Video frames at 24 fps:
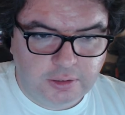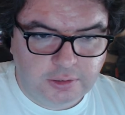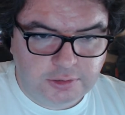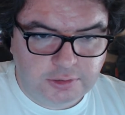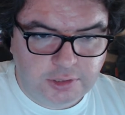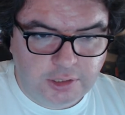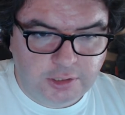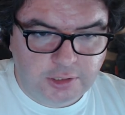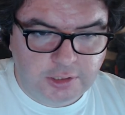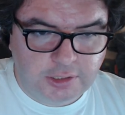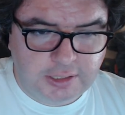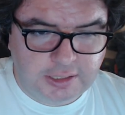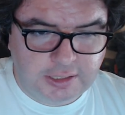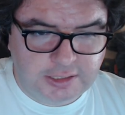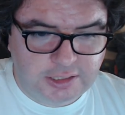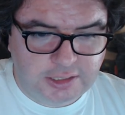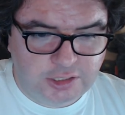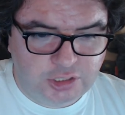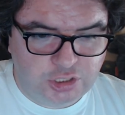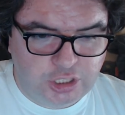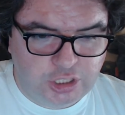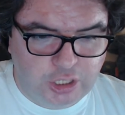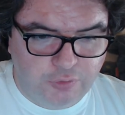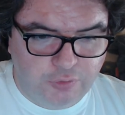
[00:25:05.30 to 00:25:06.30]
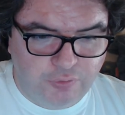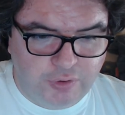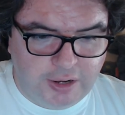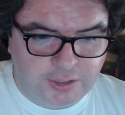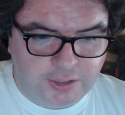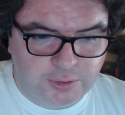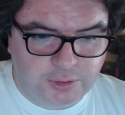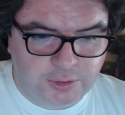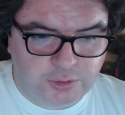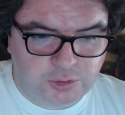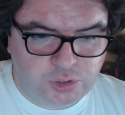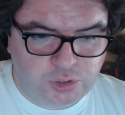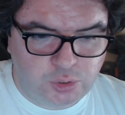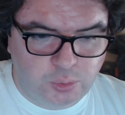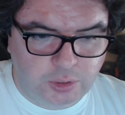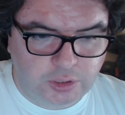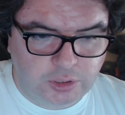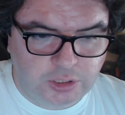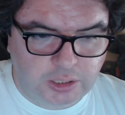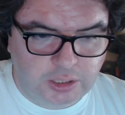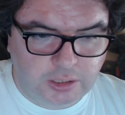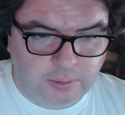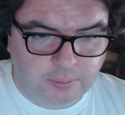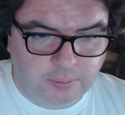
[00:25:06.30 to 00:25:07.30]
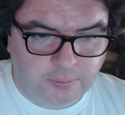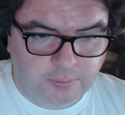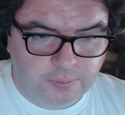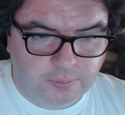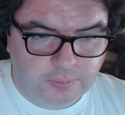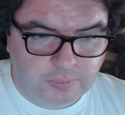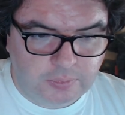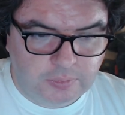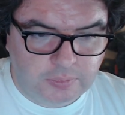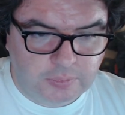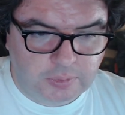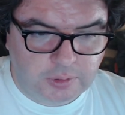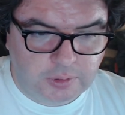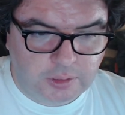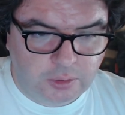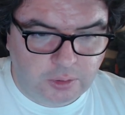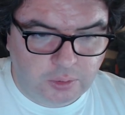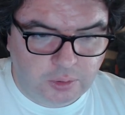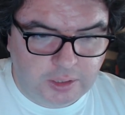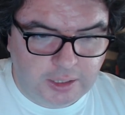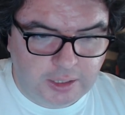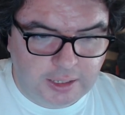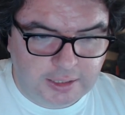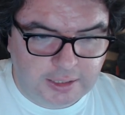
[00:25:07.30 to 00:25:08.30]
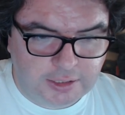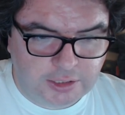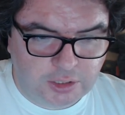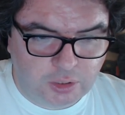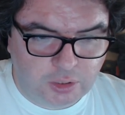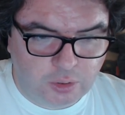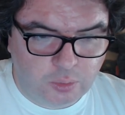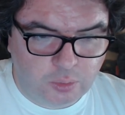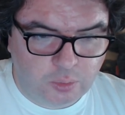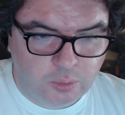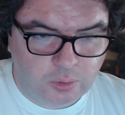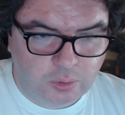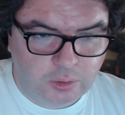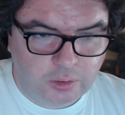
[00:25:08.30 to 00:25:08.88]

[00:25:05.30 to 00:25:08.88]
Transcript: is it Shout Factory who's doing the? Okay, so.